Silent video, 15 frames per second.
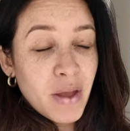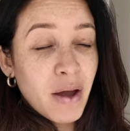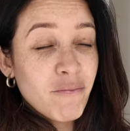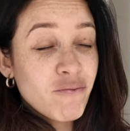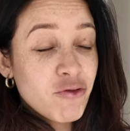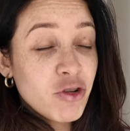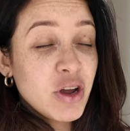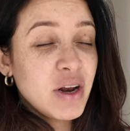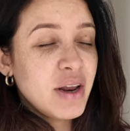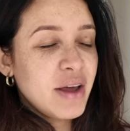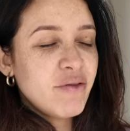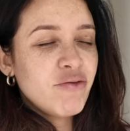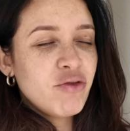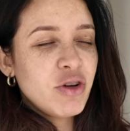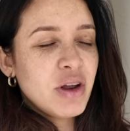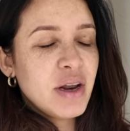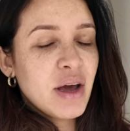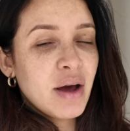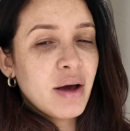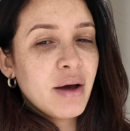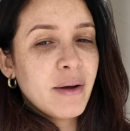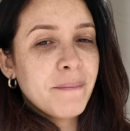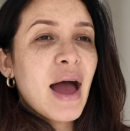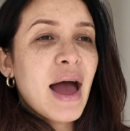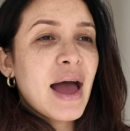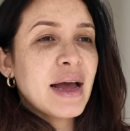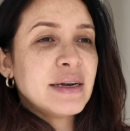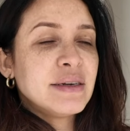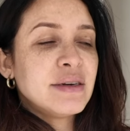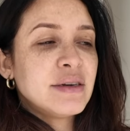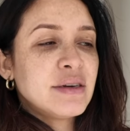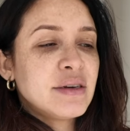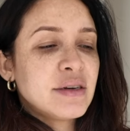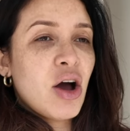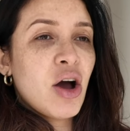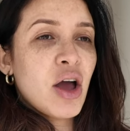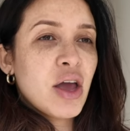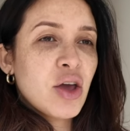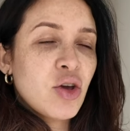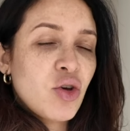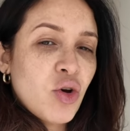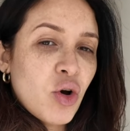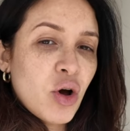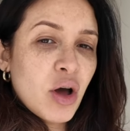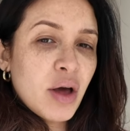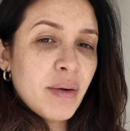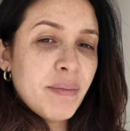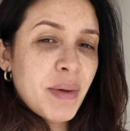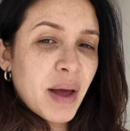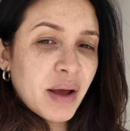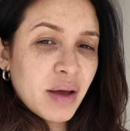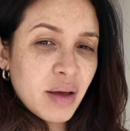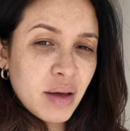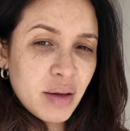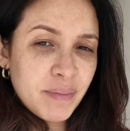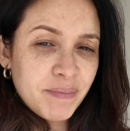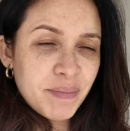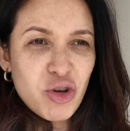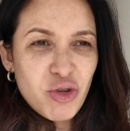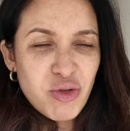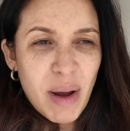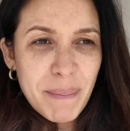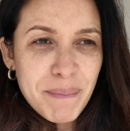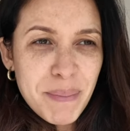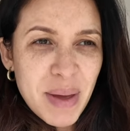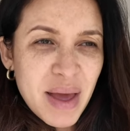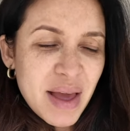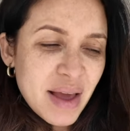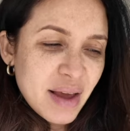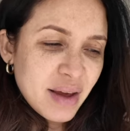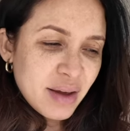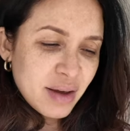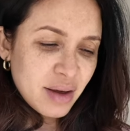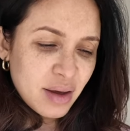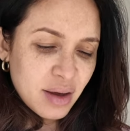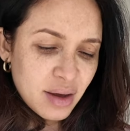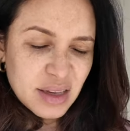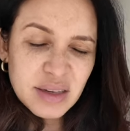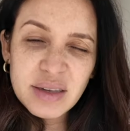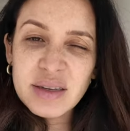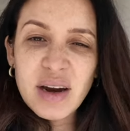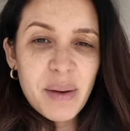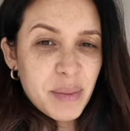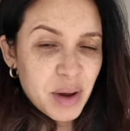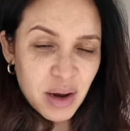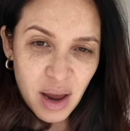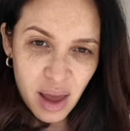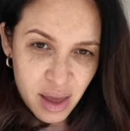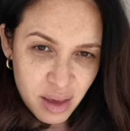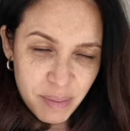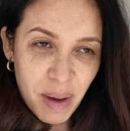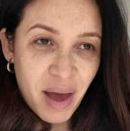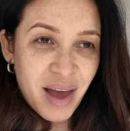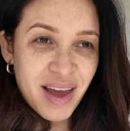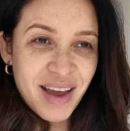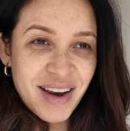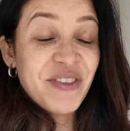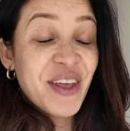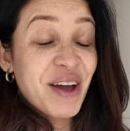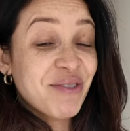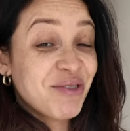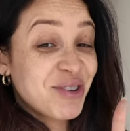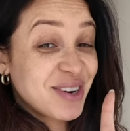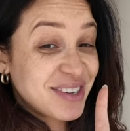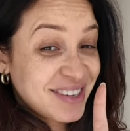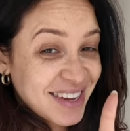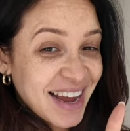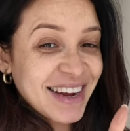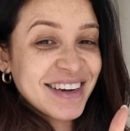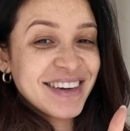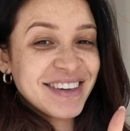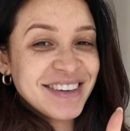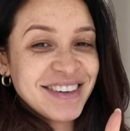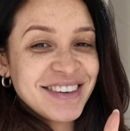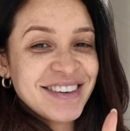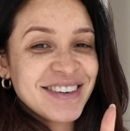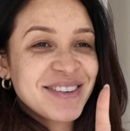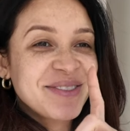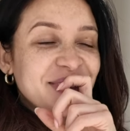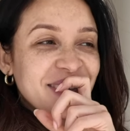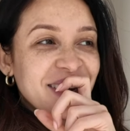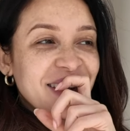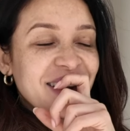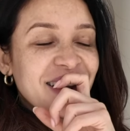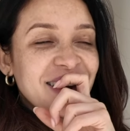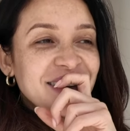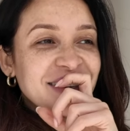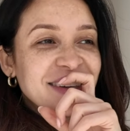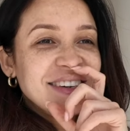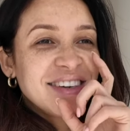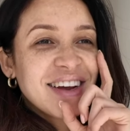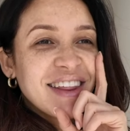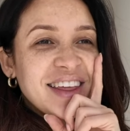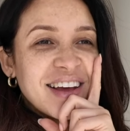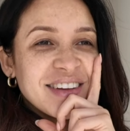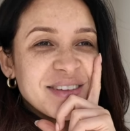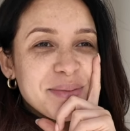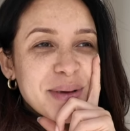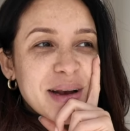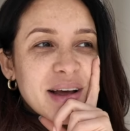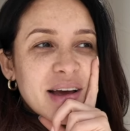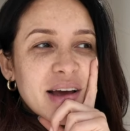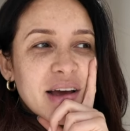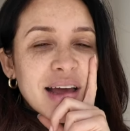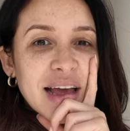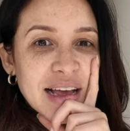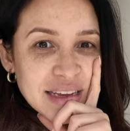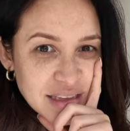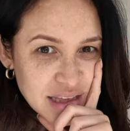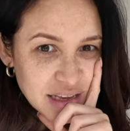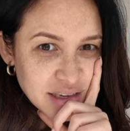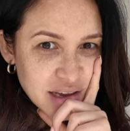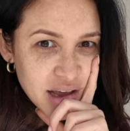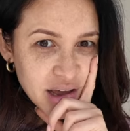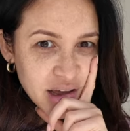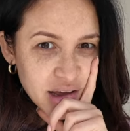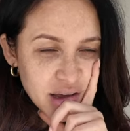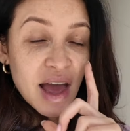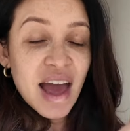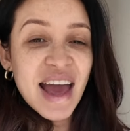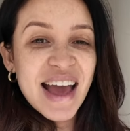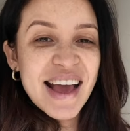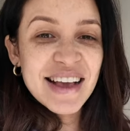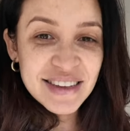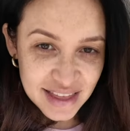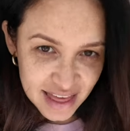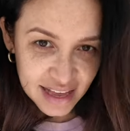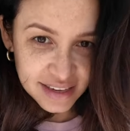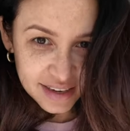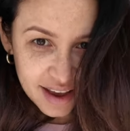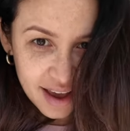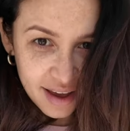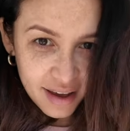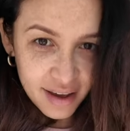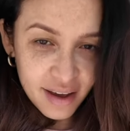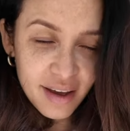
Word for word: Like really, it really hurt. And I got a, like a cramping stomach ache pain that for a second, Sunny and I looked at each other as to be like, is this it? Is this it?